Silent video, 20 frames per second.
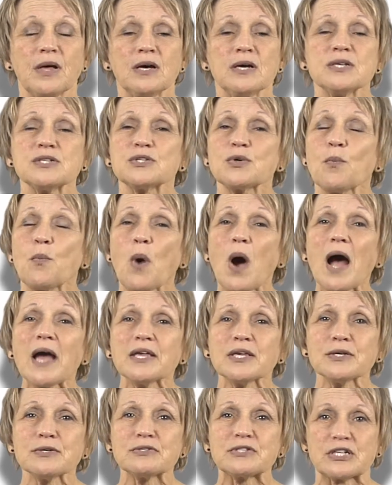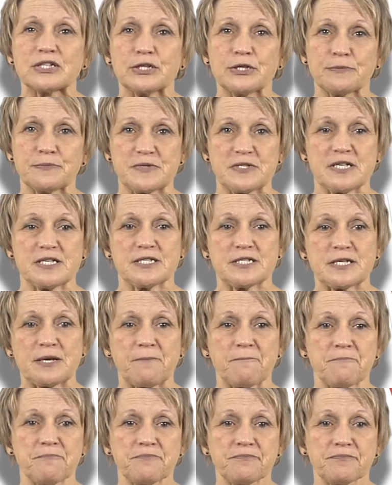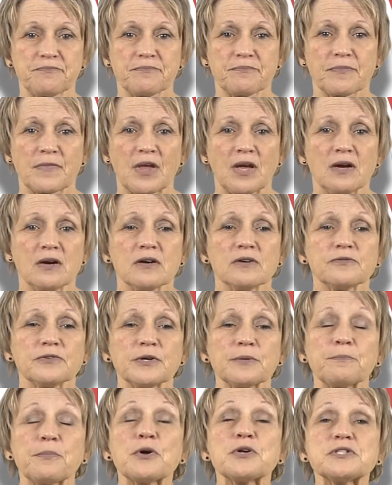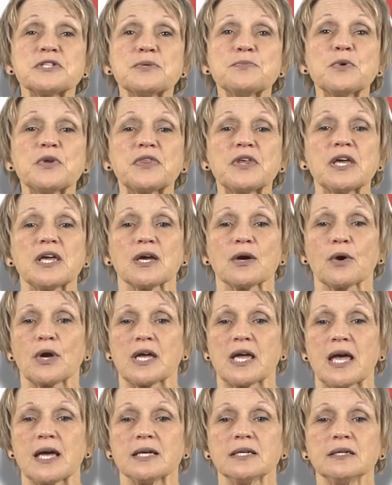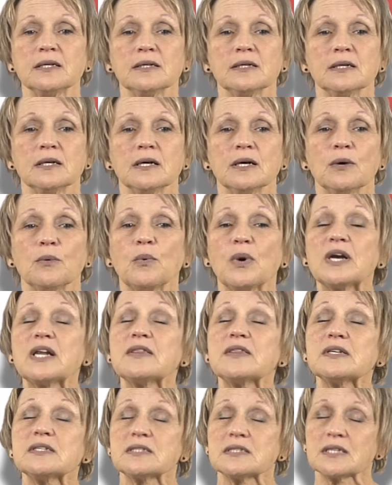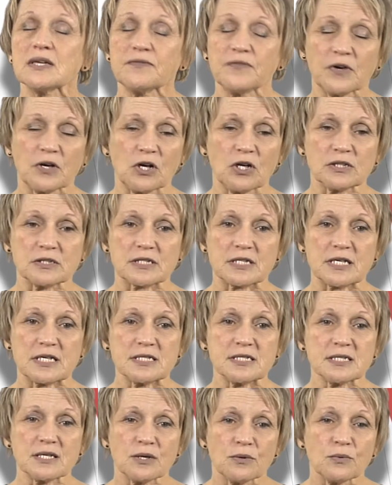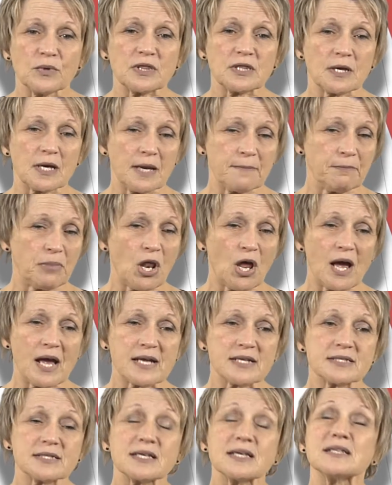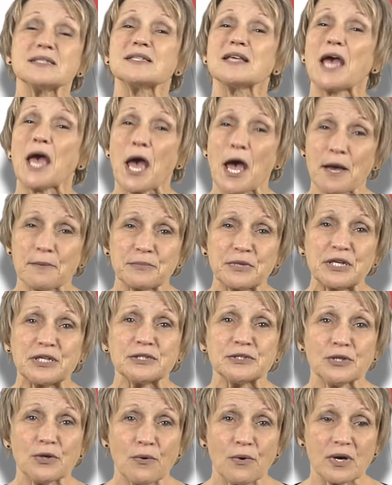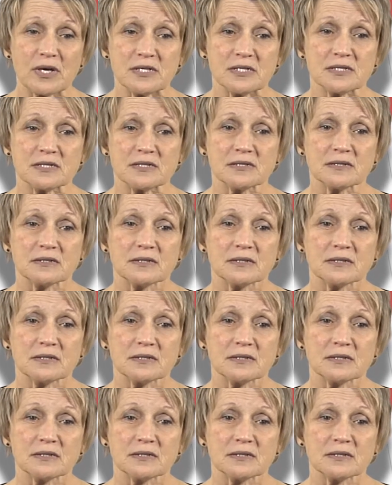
So why use a loop system? For a person with a hearing aid, one of the difficulties with the appliance is the ambient noise.